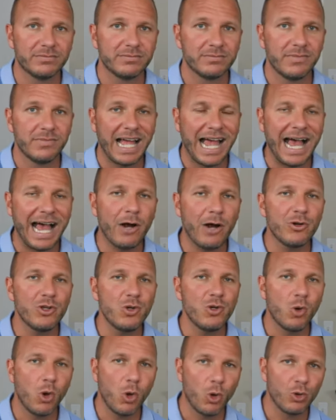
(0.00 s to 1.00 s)
How do
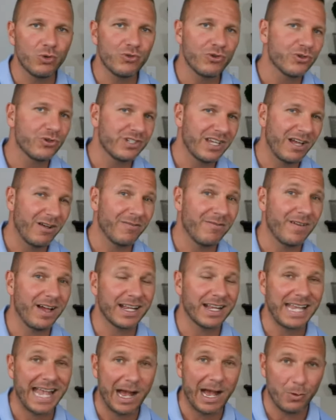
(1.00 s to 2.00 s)
you hold yourself
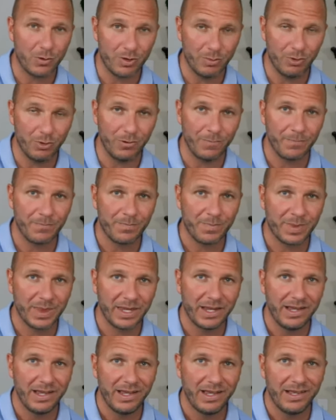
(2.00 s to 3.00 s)
accountable?
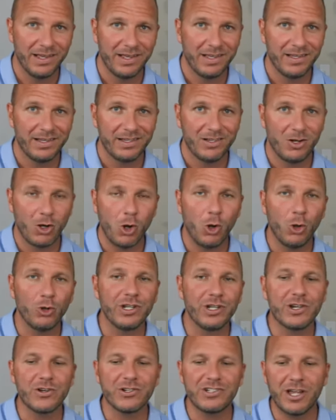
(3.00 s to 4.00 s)

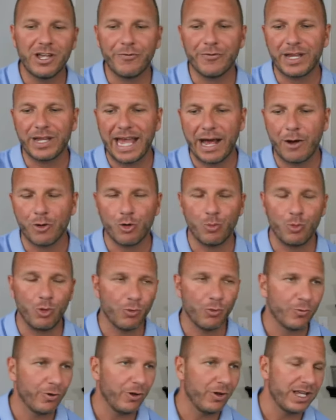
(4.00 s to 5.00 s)
Holding yourself
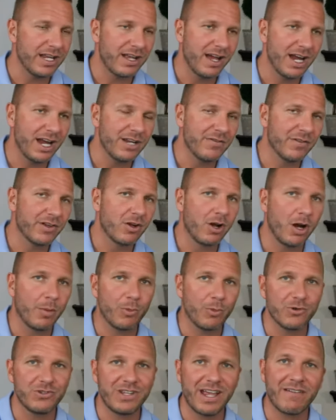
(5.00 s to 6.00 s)
accountable really kind of
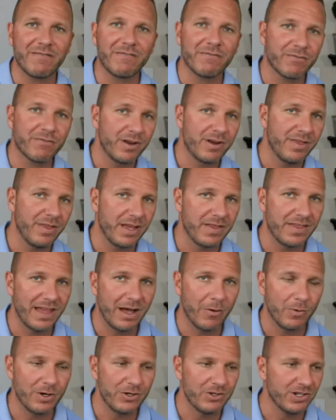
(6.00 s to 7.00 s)
encumbers everything
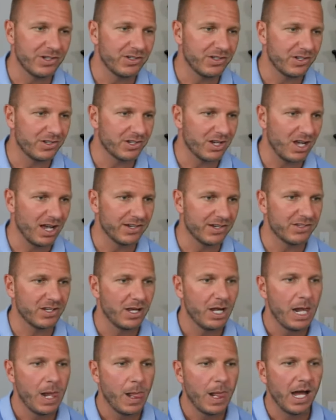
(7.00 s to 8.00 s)
that we just discussed.
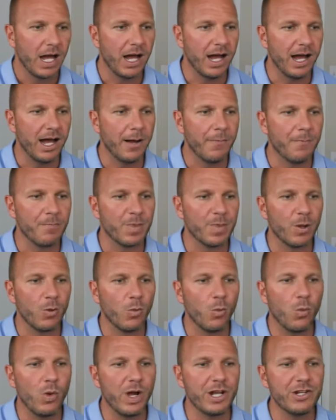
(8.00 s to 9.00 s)

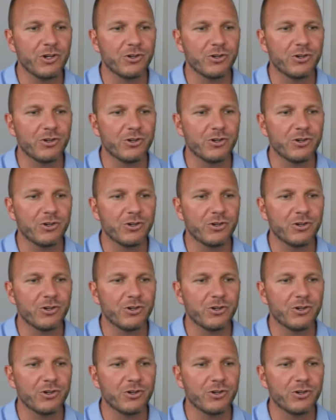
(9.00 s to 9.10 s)
When you're